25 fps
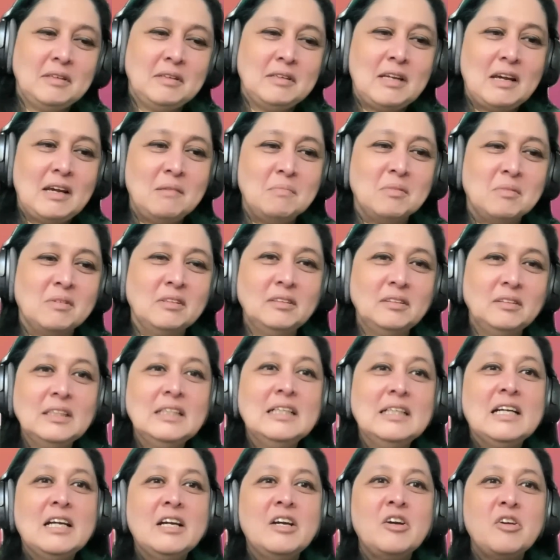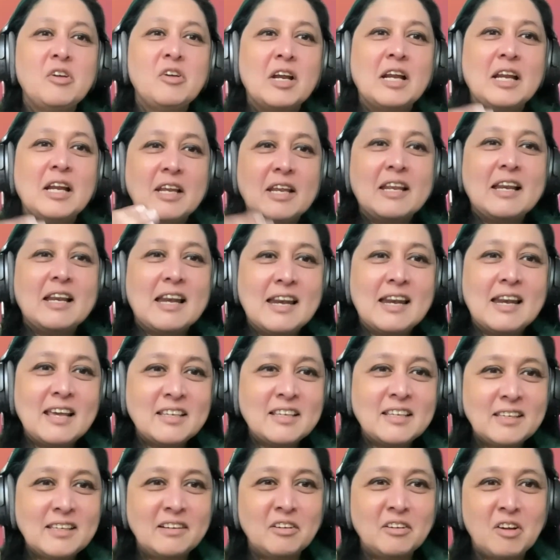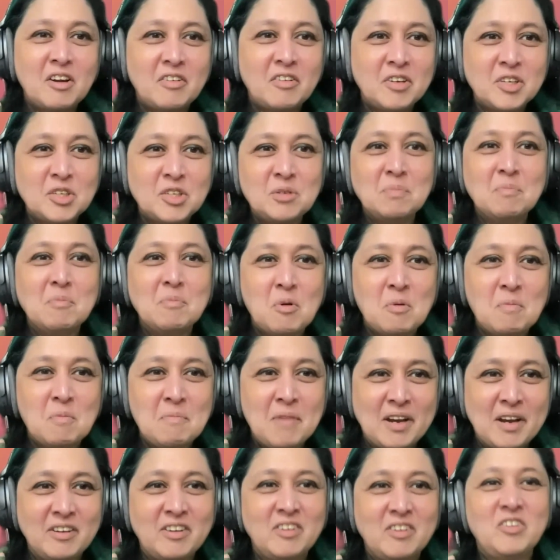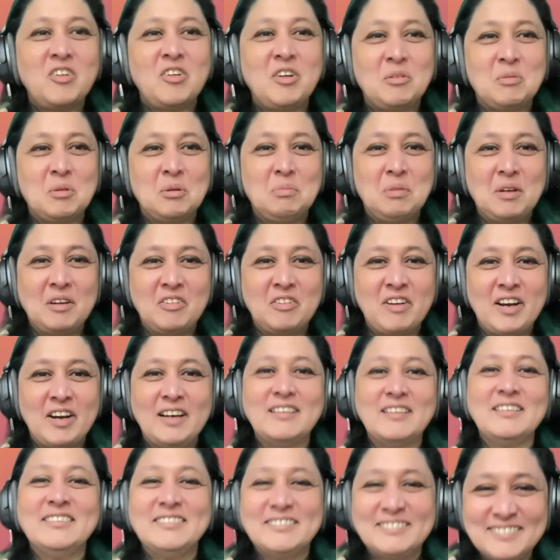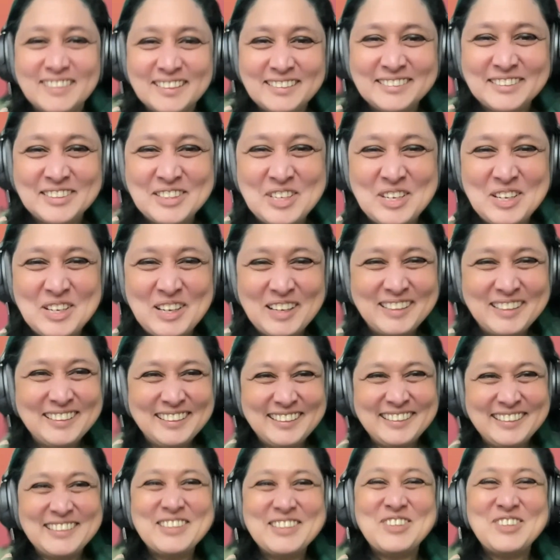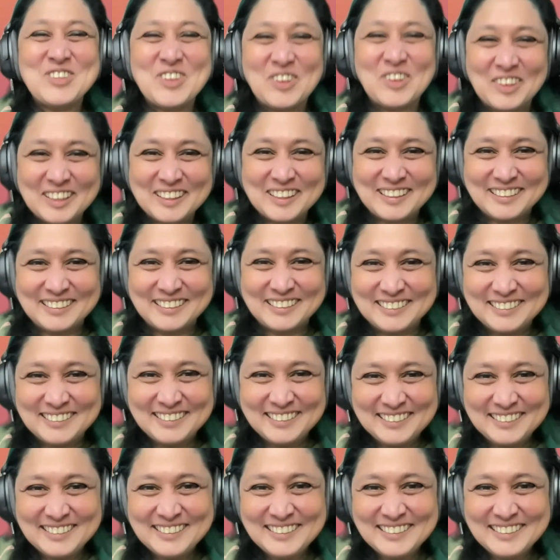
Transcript: table, less encouraged, more mandatory would be great. Jonathan.